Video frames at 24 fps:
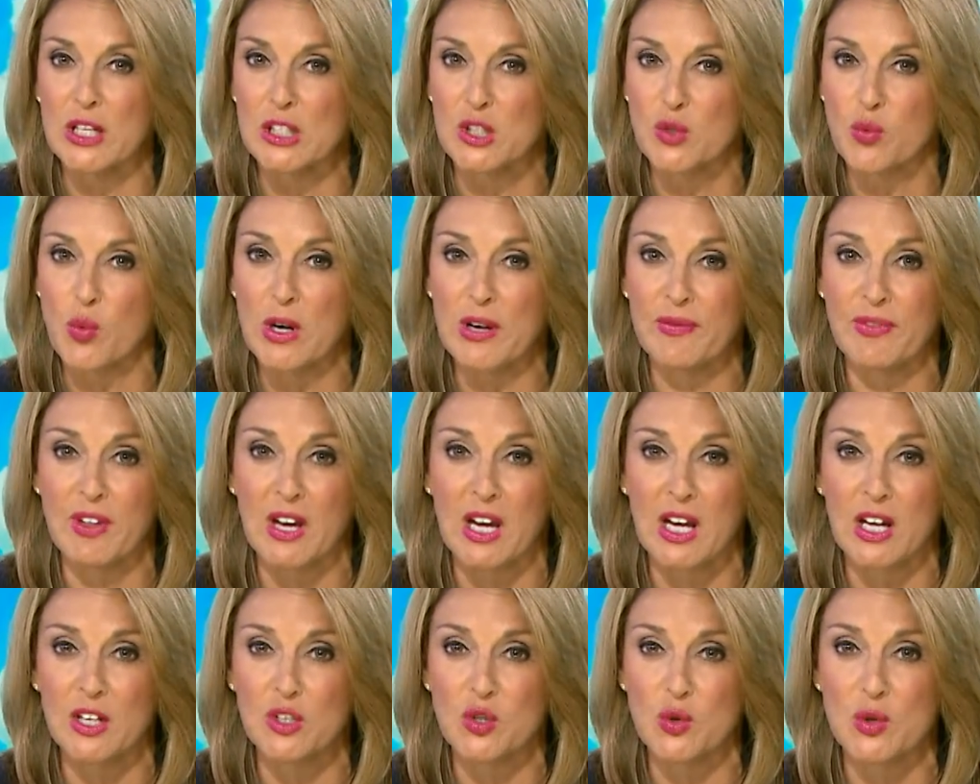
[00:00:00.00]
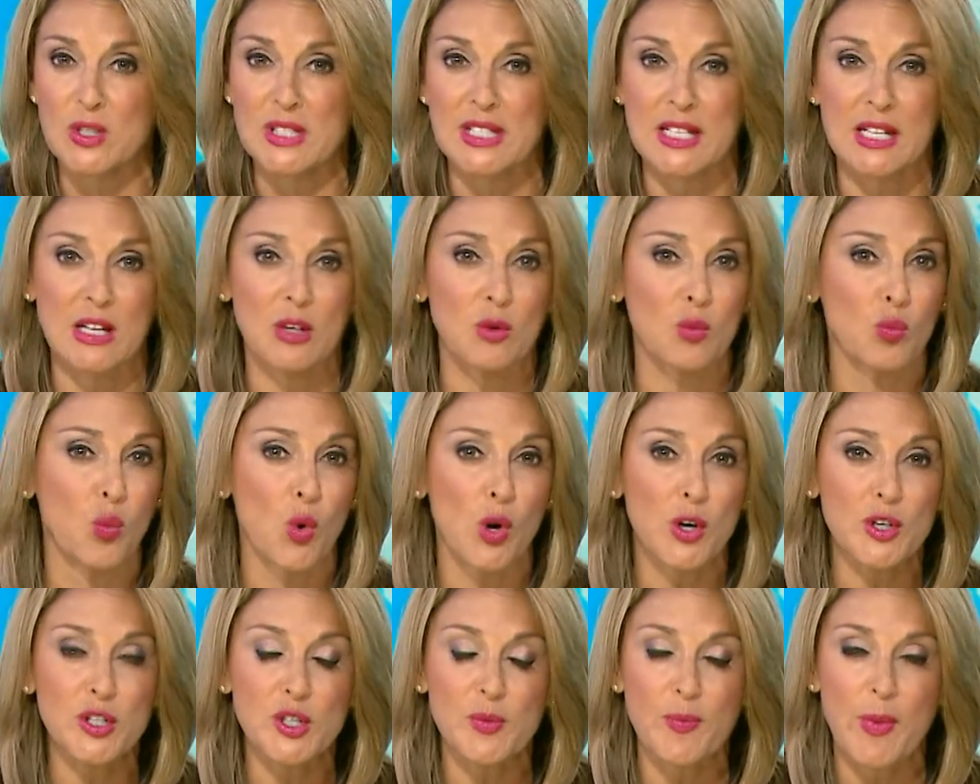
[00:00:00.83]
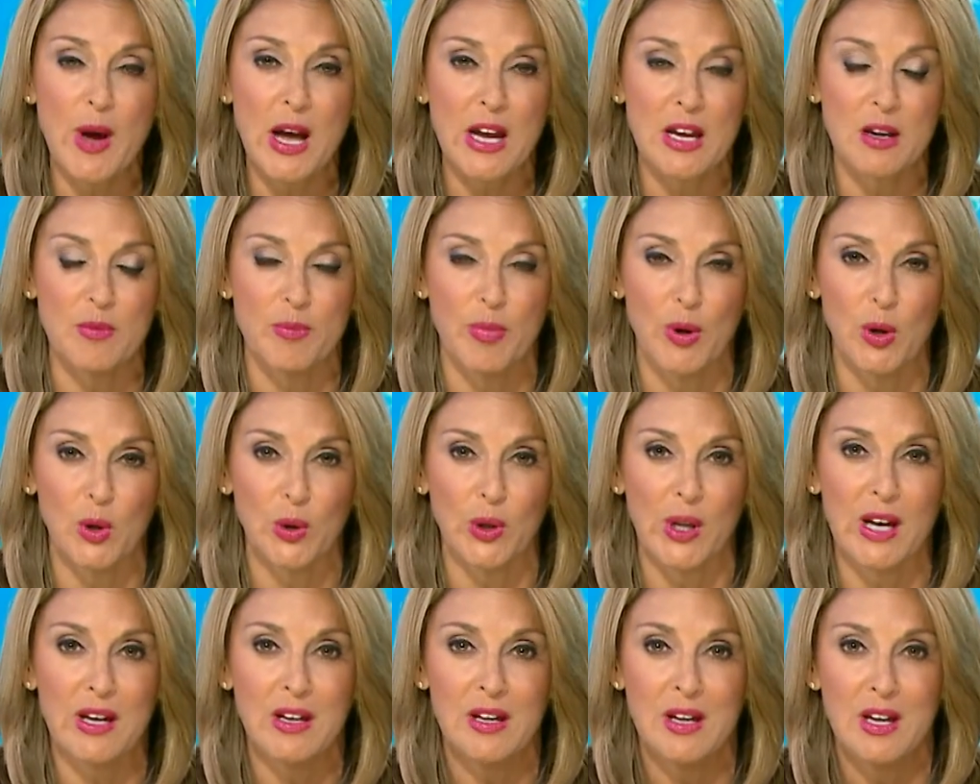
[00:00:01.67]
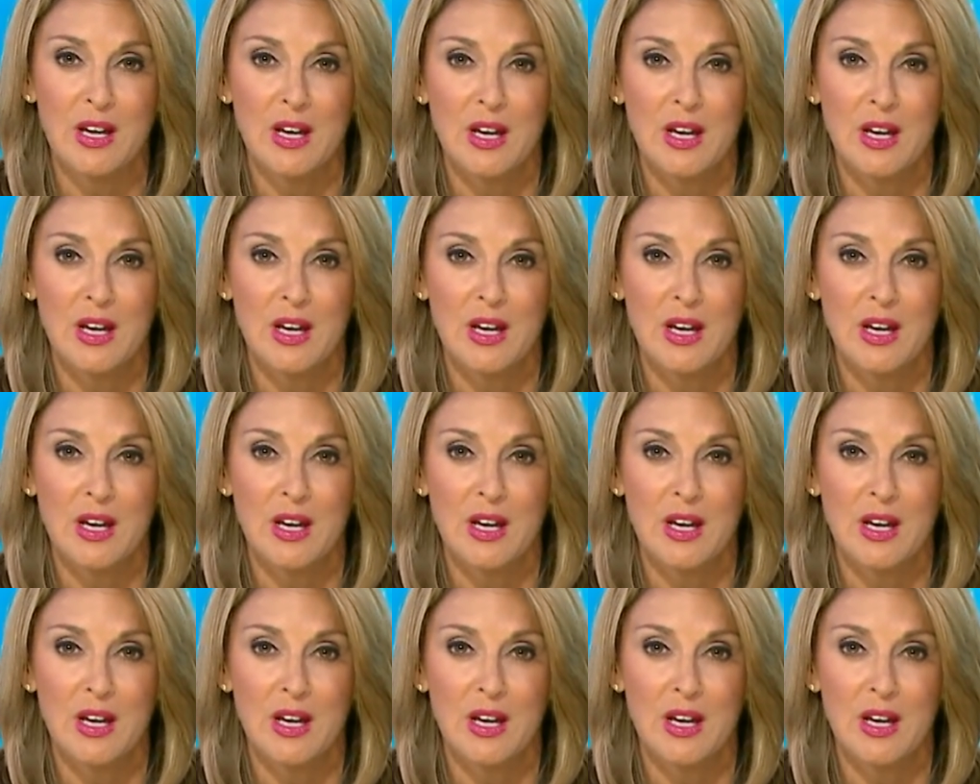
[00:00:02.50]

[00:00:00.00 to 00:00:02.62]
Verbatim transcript: It's one of the countries hit worst by Ebola.